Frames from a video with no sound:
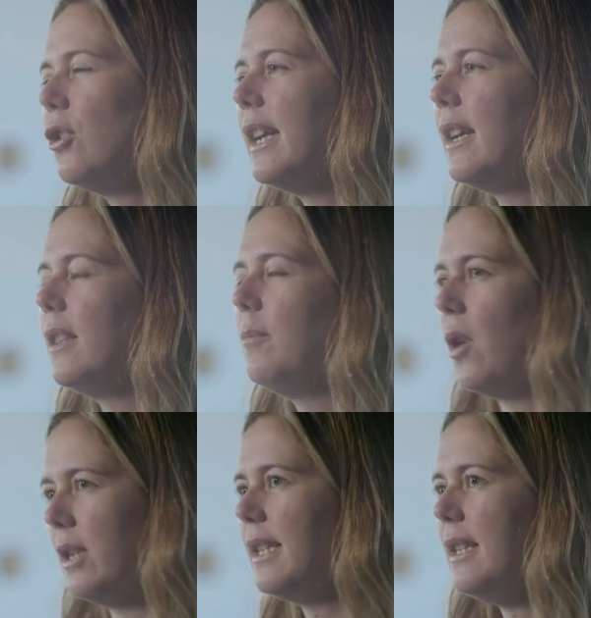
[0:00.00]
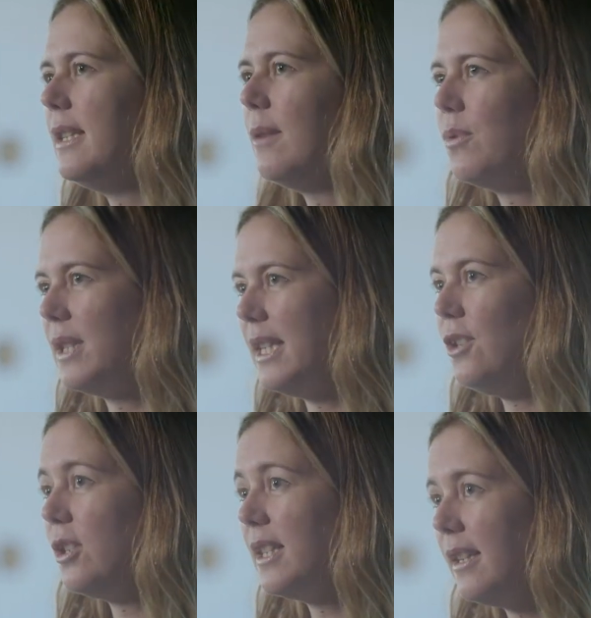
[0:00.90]
looking at the policies and
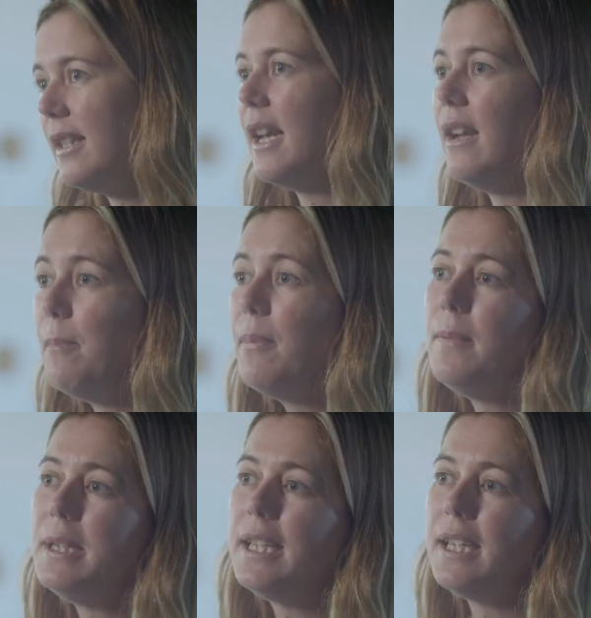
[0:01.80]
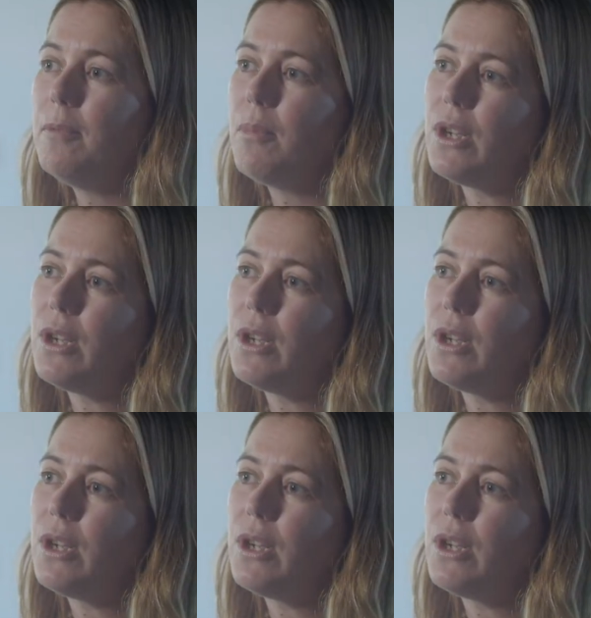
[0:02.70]
procedures that they're implementing in